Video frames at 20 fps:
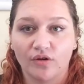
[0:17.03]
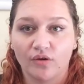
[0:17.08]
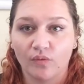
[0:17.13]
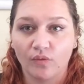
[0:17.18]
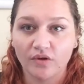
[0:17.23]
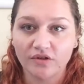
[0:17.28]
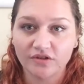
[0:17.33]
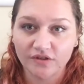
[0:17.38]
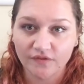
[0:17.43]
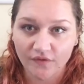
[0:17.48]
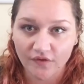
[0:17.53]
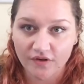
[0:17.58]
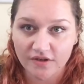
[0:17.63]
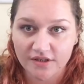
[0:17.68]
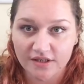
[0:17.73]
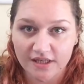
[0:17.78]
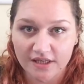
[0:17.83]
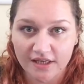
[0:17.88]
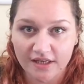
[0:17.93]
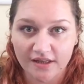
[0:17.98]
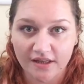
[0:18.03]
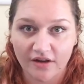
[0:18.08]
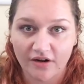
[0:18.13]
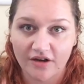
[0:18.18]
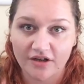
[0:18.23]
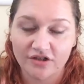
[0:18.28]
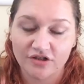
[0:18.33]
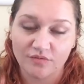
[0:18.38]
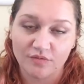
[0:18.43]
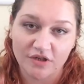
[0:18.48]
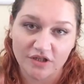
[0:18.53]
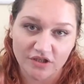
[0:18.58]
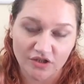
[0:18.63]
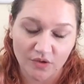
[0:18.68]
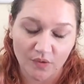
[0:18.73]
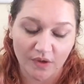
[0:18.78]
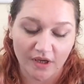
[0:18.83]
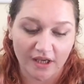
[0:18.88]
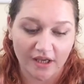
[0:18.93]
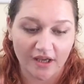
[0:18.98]
what's the first thing that I should be
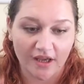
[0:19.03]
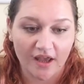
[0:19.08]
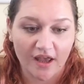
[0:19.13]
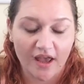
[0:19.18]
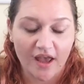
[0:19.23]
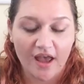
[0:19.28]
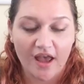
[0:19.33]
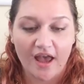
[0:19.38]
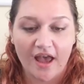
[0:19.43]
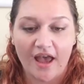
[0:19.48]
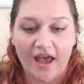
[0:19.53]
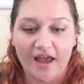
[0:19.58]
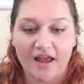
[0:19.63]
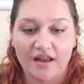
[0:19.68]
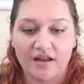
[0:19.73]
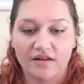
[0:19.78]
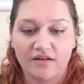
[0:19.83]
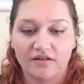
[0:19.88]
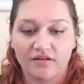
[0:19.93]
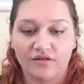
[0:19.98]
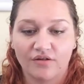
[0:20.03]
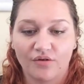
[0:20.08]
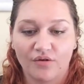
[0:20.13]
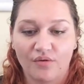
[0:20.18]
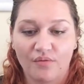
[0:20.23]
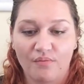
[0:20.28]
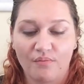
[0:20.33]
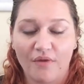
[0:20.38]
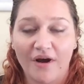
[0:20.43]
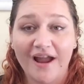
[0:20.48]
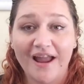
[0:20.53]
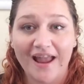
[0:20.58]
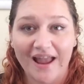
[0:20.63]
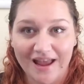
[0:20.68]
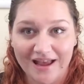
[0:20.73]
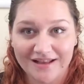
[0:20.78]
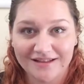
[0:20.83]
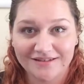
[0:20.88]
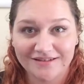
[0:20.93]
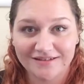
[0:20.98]
doing? And my
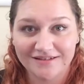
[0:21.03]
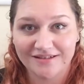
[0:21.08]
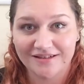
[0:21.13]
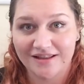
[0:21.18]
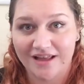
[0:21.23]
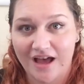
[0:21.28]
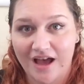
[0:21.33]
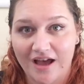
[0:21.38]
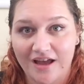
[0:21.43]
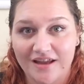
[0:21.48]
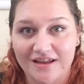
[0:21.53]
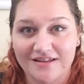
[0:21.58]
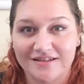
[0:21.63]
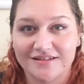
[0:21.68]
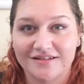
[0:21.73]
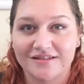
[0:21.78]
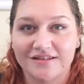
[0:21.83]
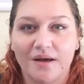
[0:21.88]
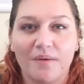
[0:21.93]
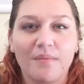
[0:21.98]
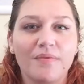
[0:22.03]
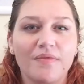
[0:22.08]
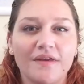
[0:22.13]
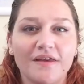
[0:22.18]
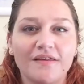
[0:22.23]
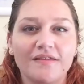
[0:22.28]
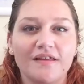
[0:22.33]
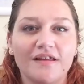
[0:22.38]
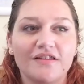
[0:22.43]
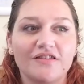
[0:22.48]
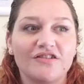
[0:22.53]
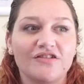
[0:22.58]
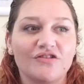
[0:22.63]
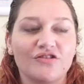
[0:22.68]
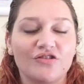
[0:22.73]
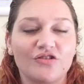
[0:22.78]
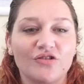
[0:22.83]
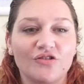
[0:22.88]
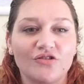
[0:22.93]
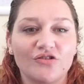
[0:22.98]
answer to that is something that's
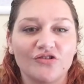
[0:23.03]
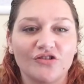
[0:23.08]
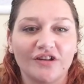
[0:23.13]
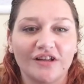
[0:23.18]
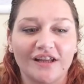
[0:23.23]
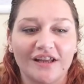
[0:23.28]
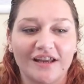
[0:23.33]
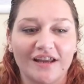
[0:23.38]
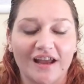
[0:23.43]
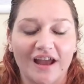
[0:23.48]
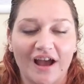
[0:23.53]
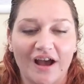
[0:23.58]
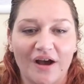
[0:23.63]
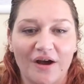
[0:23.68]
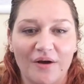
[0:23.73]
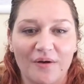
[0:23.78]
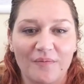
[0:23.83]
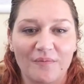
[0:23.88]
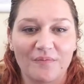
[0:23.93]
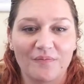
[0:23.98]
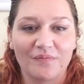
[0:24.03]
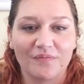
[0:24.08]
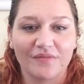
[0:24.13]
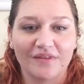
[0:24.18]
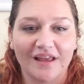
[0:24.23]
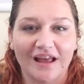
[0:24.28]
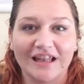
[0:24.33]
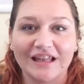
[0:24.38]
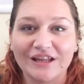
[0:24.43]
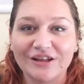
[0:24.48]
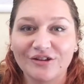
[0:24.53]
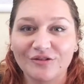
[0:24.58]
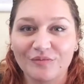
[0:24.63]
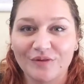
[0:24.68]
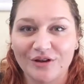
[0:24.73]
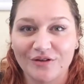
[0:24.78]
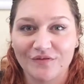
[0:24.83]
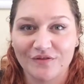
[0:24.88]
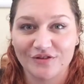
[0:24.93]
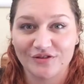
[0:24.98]
usually a little
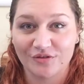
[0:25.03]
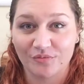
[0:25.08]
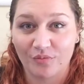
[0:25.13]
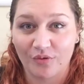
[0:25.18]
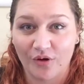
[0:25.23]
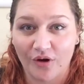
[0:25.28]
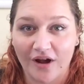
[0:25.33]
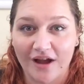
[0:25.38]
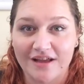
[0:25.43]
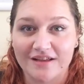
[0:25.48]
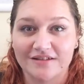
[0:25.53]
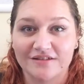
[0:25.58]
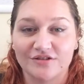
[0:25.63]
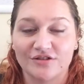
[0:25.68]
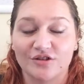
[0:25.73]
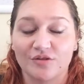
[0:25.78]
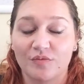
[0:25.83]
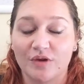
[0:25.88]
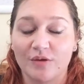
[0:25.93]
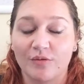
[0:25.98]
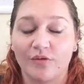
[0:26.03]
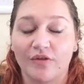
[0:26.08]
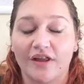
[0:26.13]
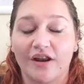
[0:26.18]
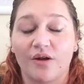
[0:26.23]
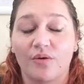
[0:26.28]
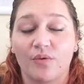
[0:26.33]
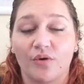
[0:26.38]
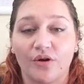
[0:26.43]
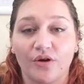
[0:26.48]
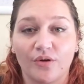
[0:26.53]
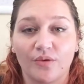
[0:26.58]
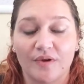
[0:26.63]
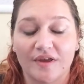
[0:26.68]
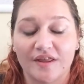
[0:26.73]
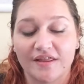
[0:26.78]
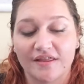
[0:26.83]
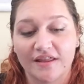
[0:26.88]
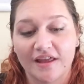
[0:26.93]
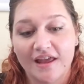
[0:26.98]
bit of a surprise to the people that I work
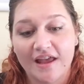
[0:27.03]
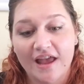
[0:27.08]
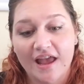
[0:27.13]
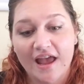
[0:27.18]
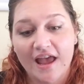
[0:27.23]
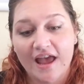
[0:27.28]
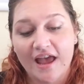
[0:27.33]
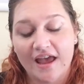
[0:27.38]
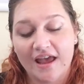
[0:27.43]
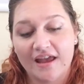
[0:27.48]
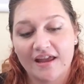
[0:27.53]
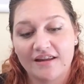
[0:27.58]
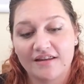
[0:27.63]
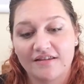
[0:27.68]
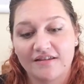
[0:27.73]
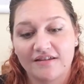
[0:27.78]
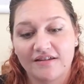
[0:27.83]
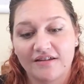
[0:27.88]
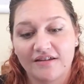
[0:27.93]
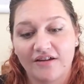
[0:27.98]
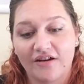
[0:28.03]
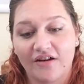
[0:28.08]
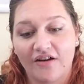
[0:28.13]
with. And